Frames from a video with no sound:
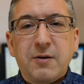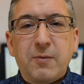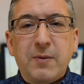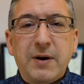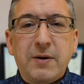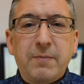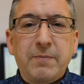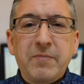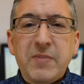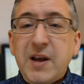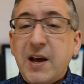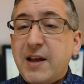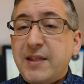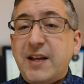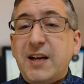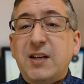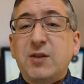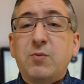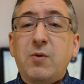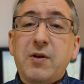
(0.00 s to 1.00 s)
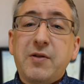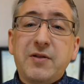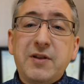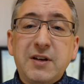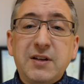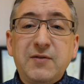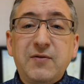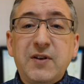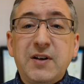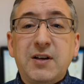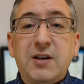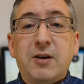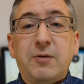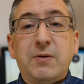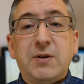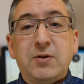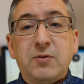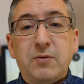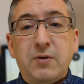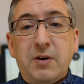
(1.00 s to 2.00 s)
Well, that's what this video
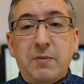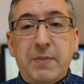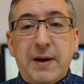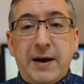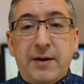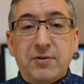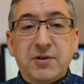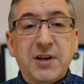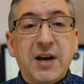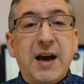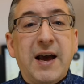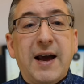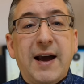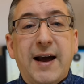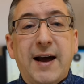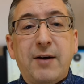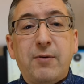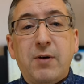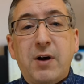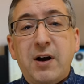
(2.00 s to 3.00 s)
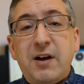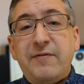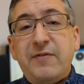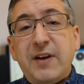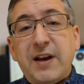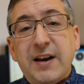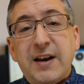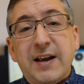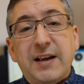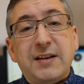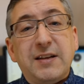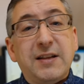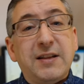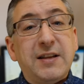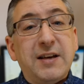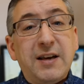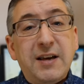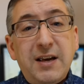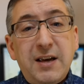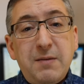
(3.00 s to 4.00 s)
is all about, how I've connected
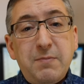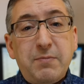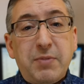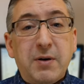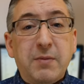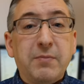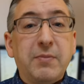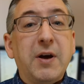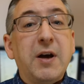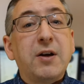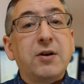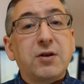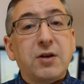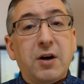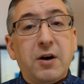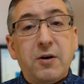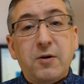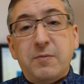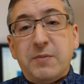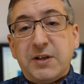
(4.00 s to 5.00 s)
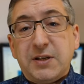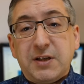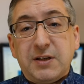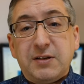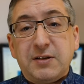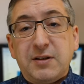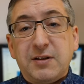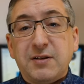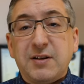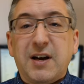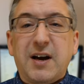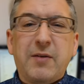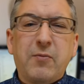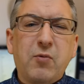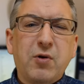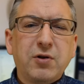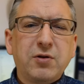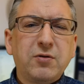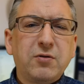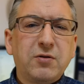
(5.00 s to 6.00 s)
the heat pump to Home Assistant and
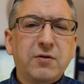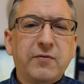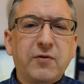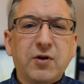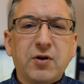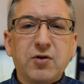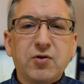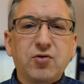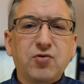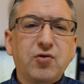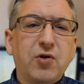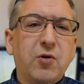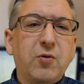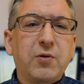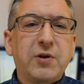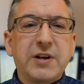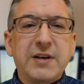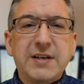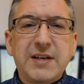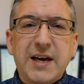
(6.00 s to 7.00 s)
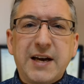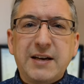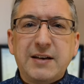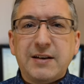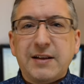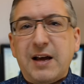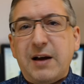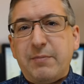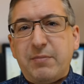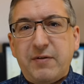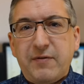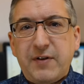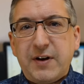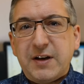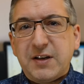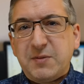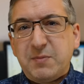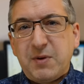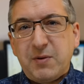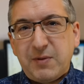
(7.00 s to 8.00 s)
what sort of control and data that
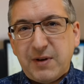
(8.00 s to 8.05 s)
provides me